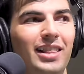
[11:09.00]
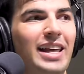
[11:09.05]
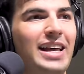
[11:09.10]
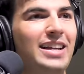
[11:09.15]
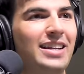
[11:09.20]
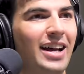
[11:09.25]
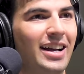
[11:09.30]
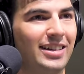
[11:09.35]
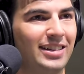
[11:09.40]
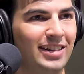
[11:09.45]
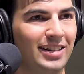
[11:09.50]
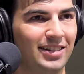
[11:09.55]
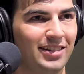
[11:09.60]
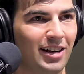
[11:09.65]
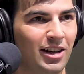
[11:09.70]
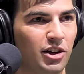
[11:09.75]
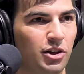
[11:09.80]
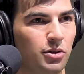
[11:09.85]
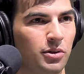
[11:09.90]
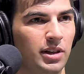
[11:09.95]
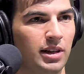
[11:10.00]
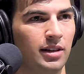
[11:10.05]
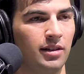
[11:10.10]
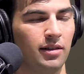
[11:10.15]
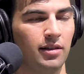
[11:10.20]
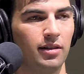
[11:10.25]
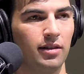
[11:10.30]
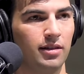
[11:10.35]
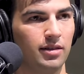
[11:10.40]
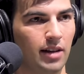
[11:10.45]
late right. 19th
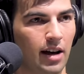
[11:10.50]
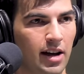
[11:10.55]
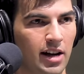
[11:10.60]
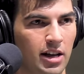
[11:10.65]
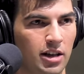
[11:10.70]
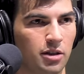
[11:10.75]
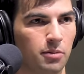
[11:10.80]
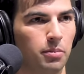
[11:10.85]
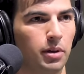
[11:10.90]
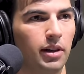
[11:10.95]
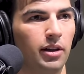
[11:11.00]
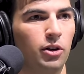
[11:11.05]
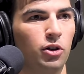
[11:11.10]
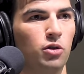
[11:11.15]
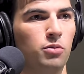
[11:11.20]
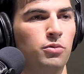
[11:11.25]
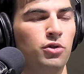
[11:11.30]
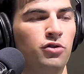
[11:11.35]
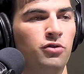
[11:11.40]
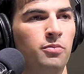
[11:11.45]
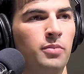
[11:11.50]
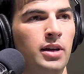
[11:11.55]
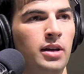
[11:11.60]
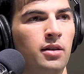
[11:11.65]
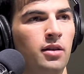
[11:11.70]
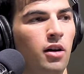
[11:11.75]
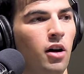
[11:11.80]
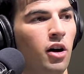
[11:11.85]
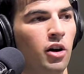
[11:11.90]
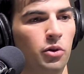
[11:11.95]
century Zionism political
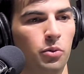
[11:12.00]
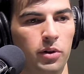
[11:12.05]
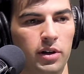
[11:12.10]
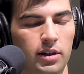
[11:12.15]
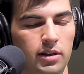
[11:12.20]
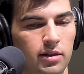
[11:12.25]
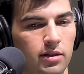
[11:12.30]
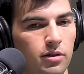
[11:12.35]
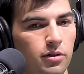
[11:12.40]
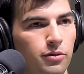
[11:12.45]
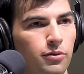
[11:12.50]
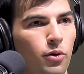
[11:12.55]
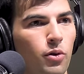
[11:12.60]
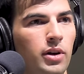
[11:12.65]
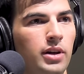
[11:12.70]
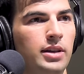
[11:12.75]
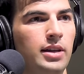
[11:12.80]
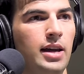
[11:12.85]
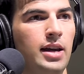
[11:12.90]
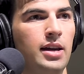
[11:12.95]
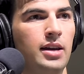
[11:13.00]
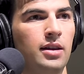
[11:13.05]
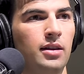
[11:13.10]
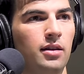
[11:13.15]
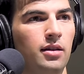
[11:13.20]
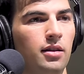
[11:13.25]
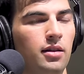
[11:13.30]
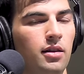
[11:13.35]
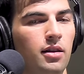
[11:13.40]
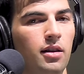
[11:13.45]
movement onwards to 48.